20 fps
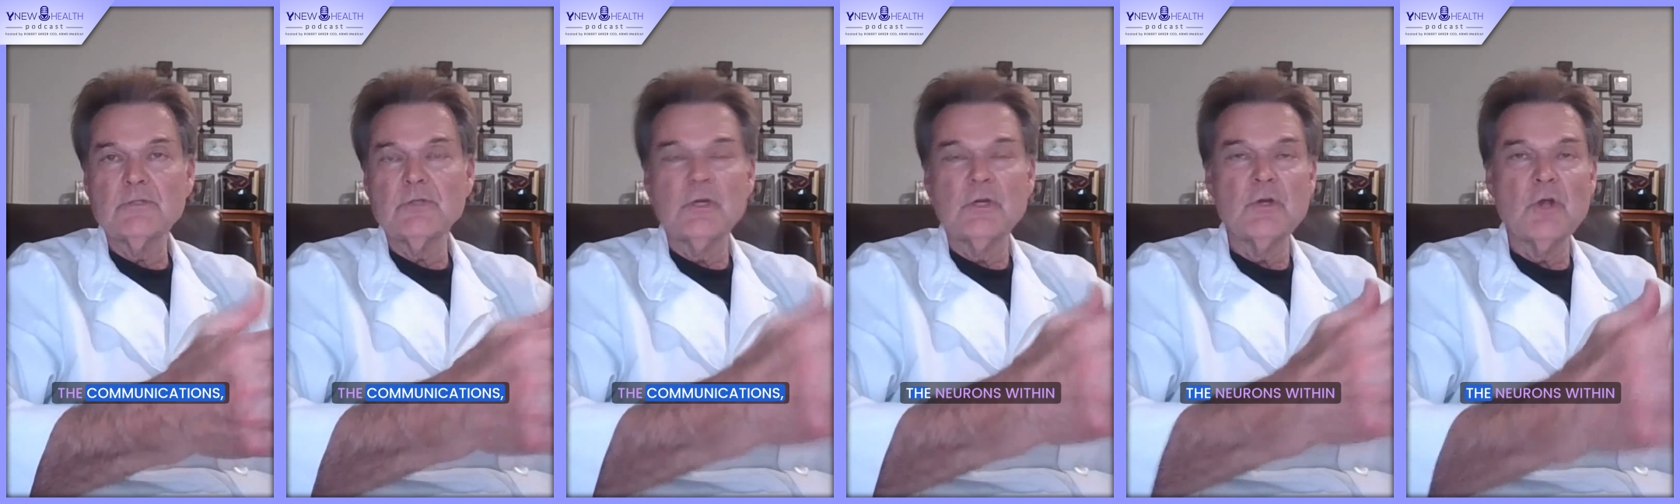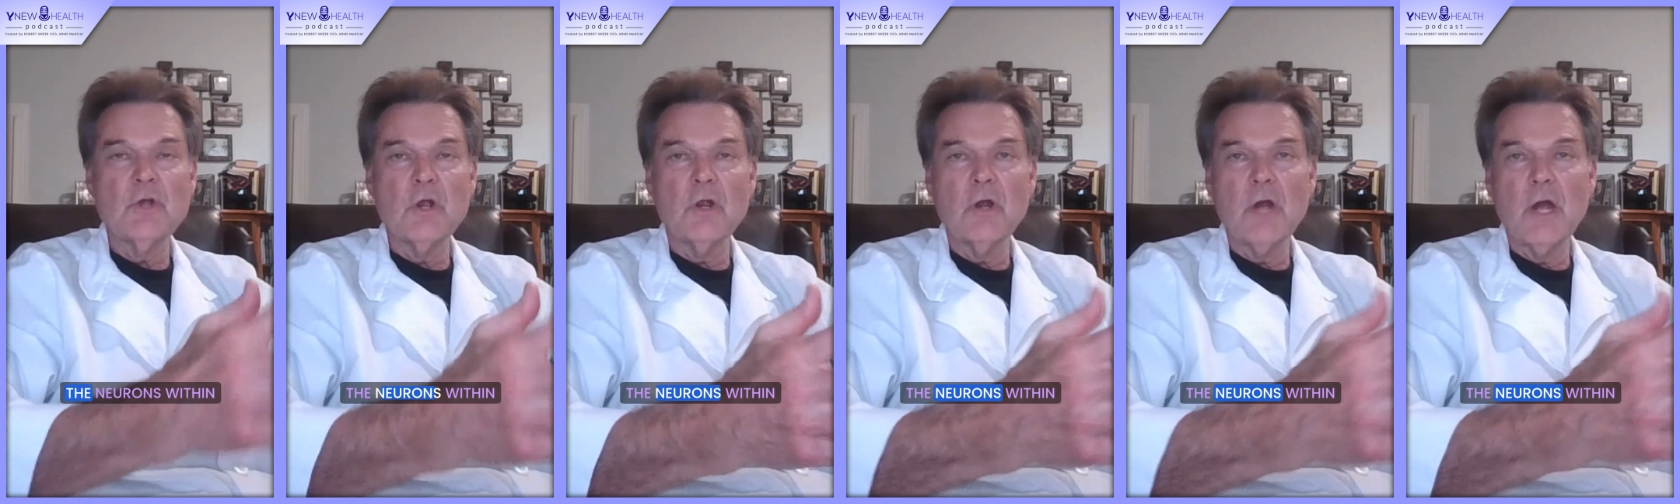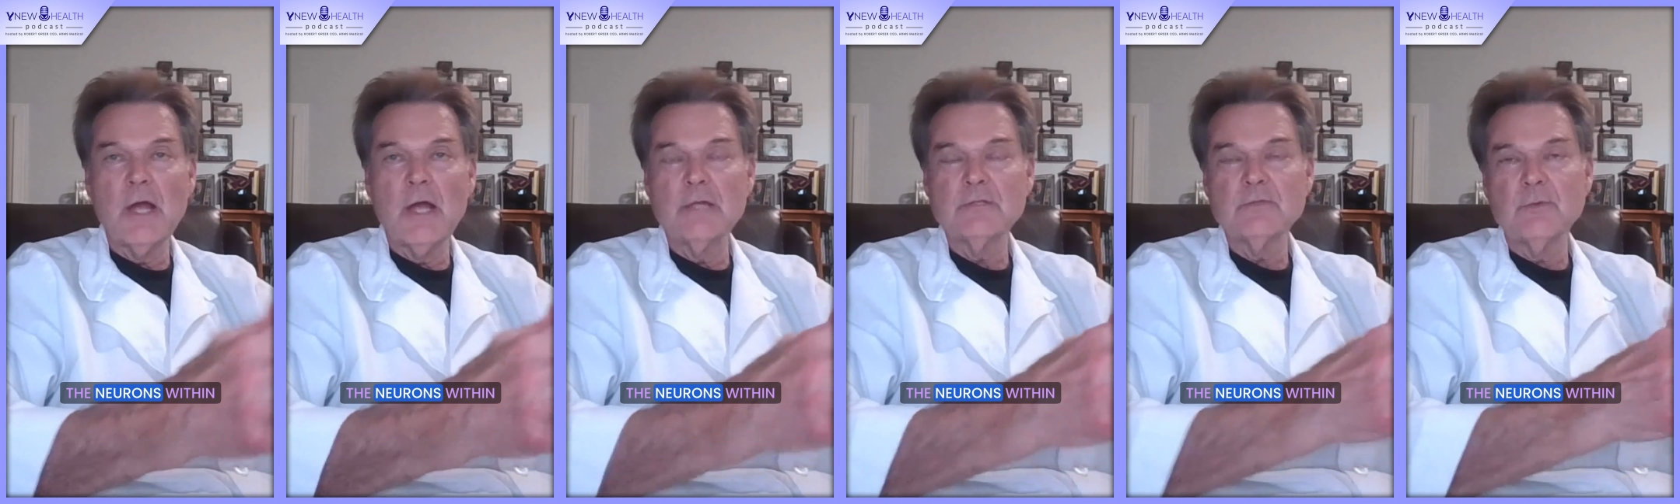the
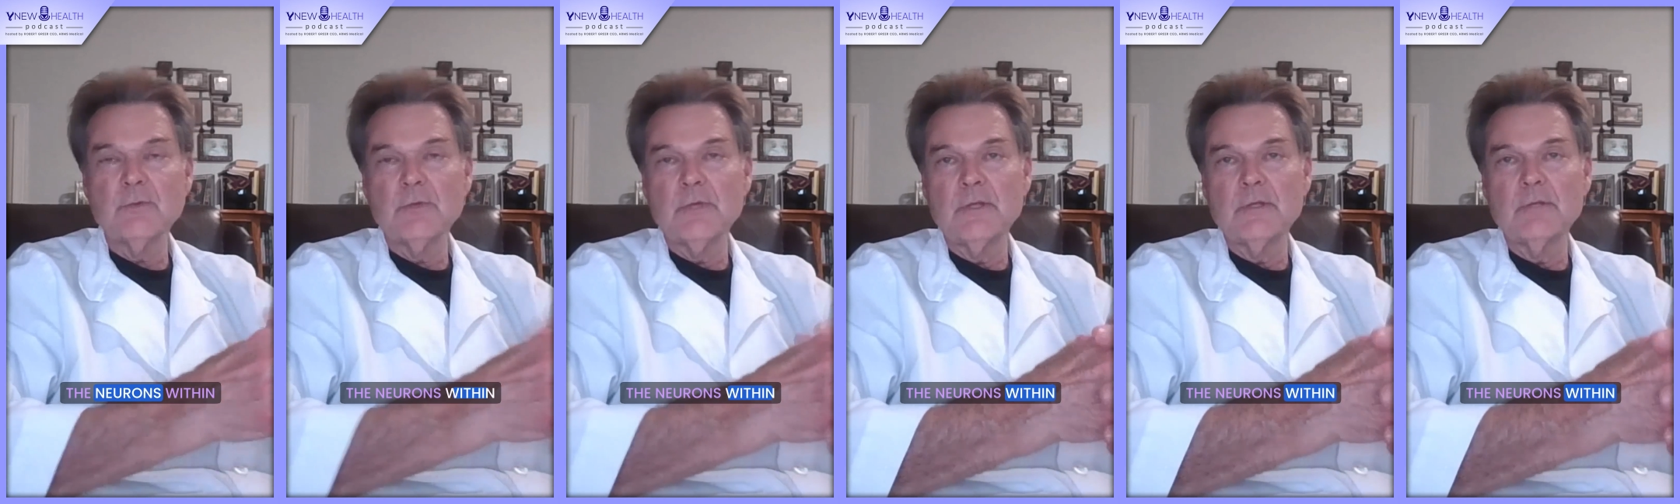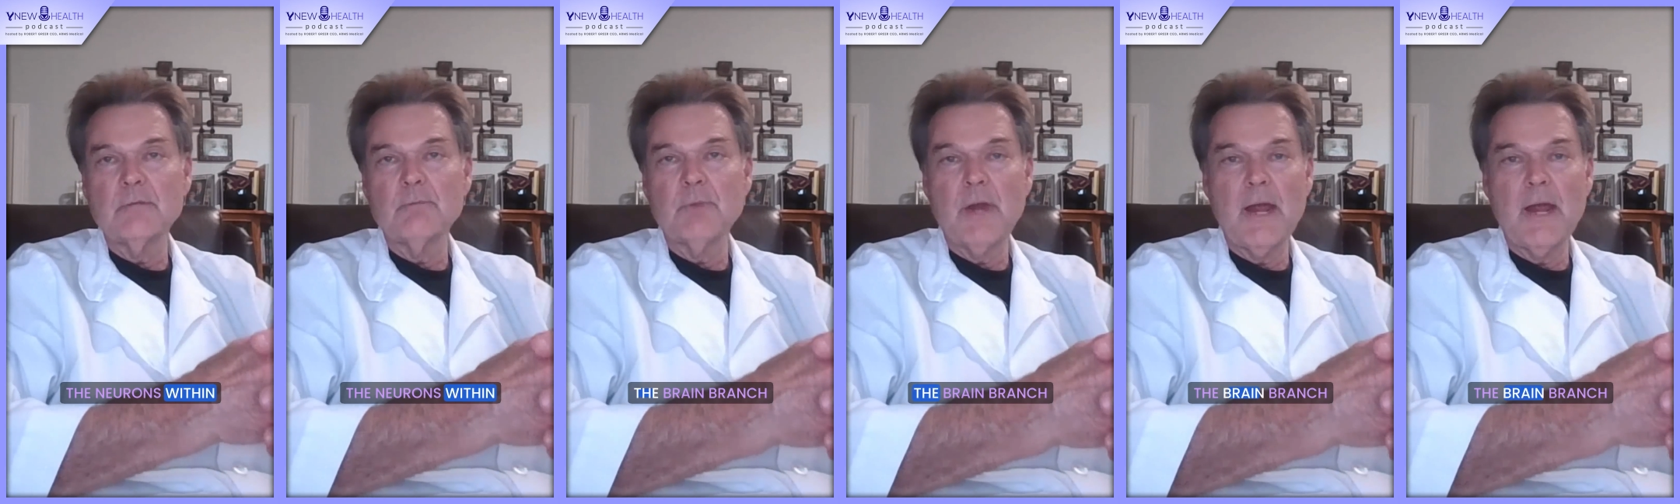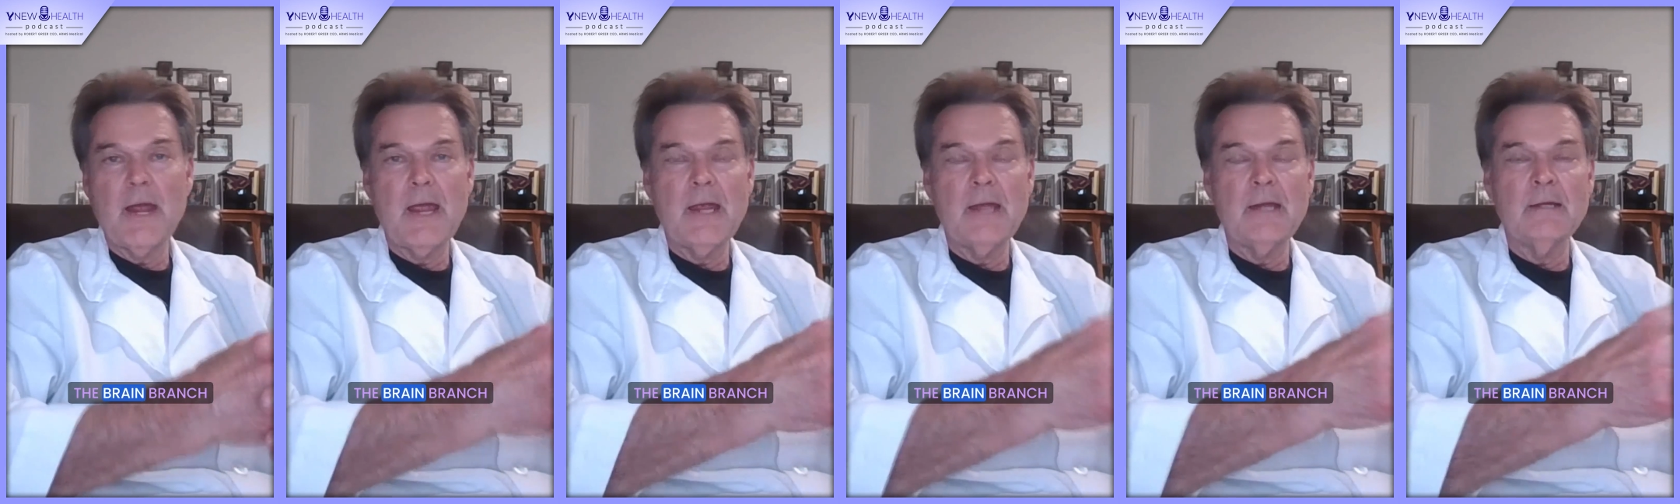neurons within the
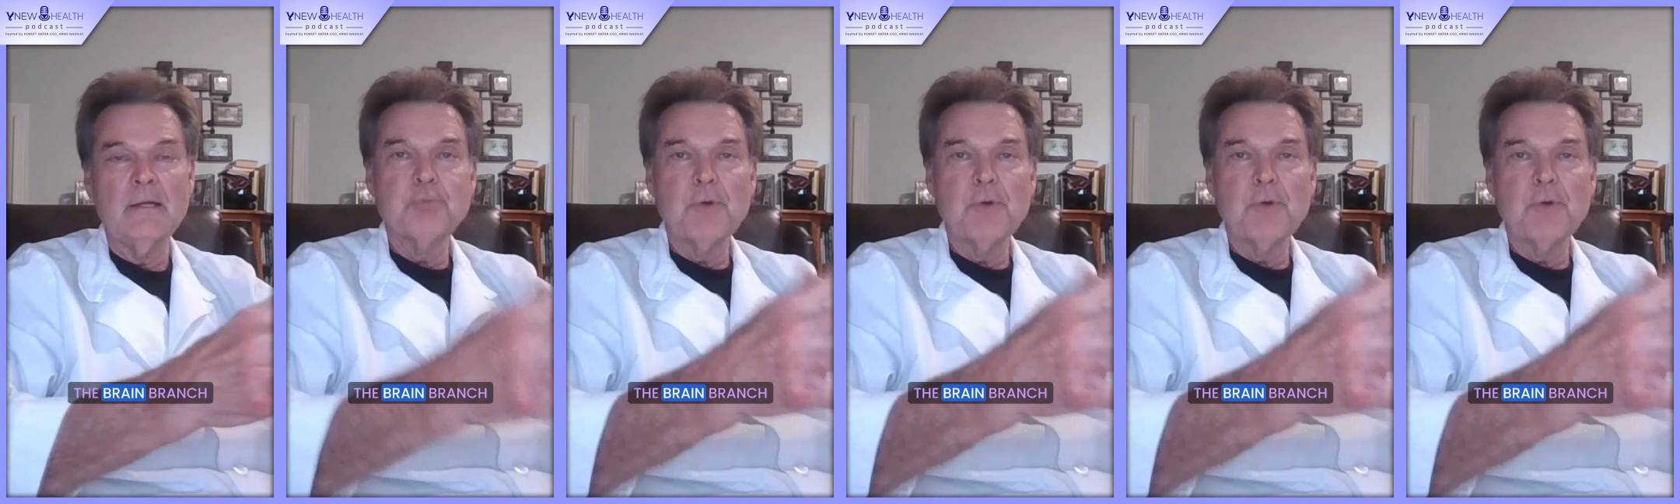brain